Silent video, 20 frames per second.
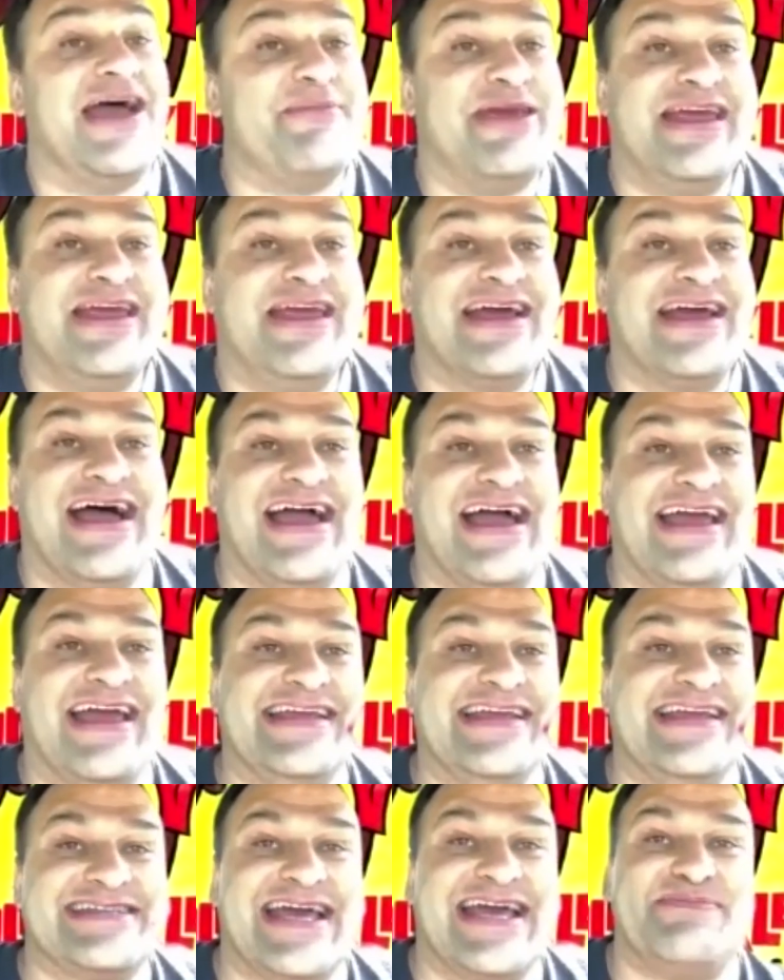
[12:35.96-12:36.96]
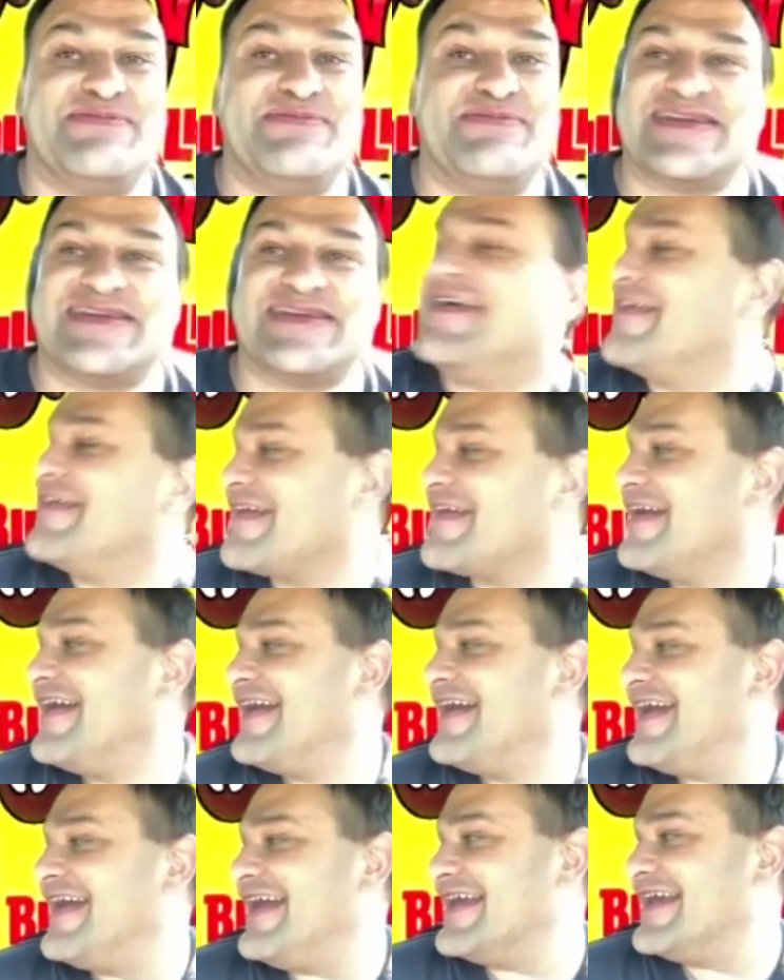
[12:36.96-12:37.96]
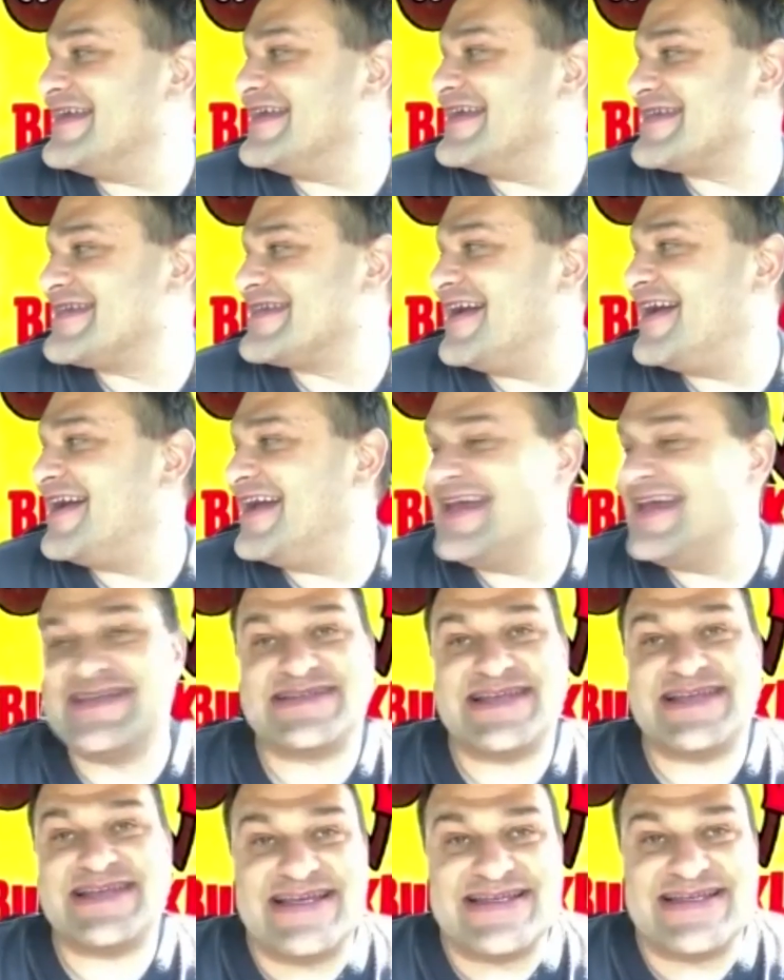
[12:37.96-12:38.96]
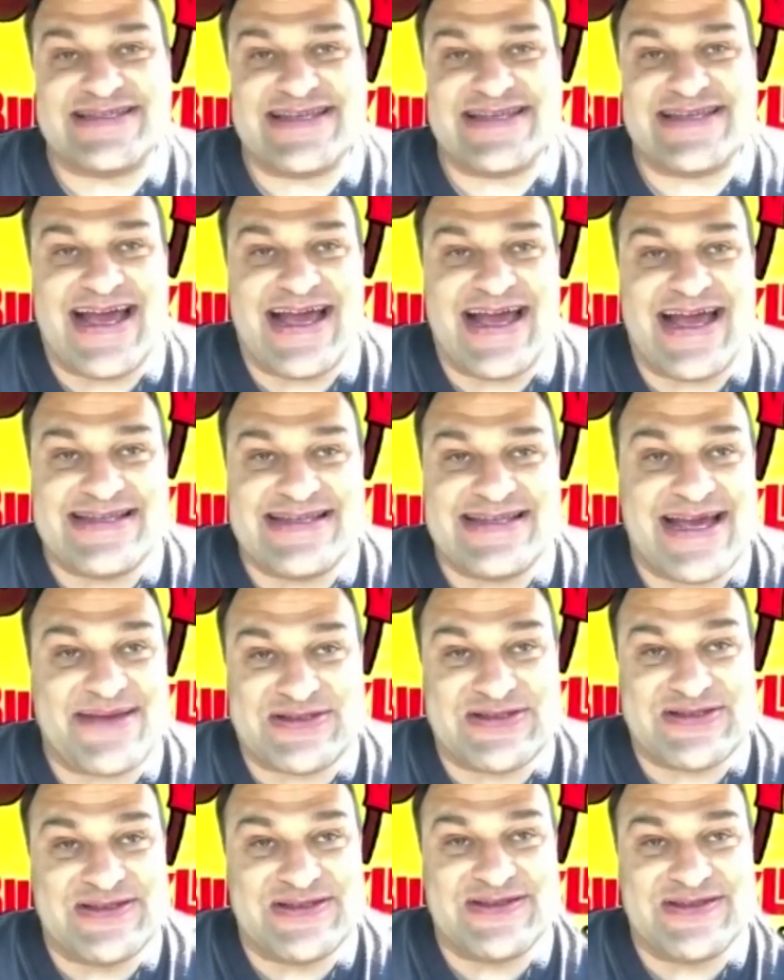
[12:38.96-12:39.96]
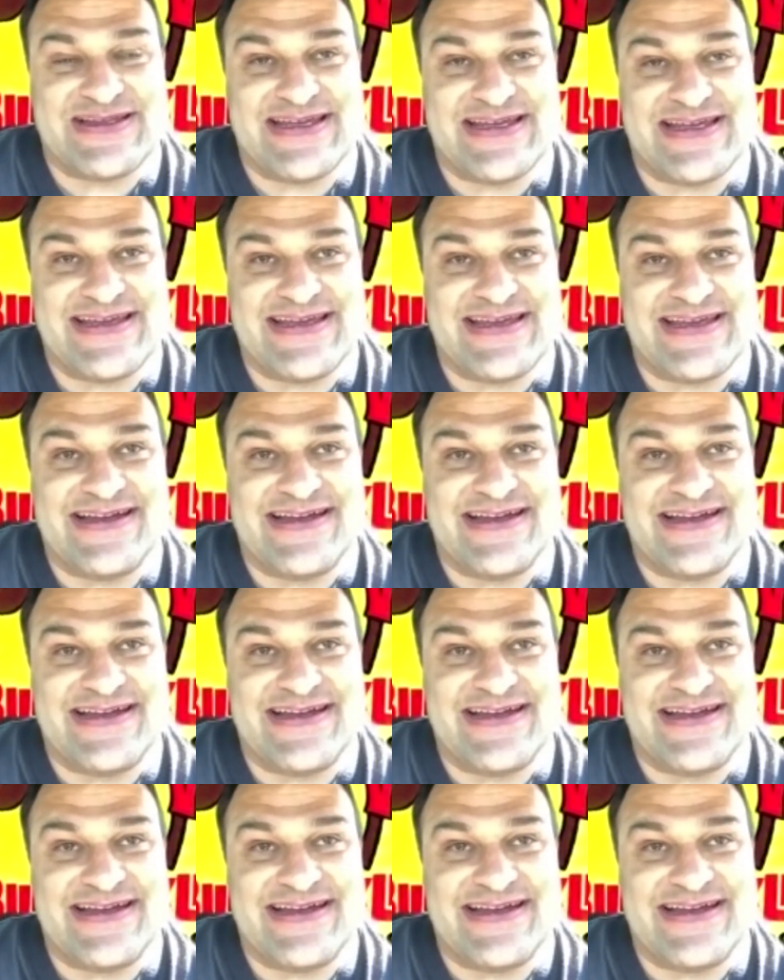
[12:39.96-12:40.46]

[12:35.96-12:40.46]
I mean, each episode is absolutely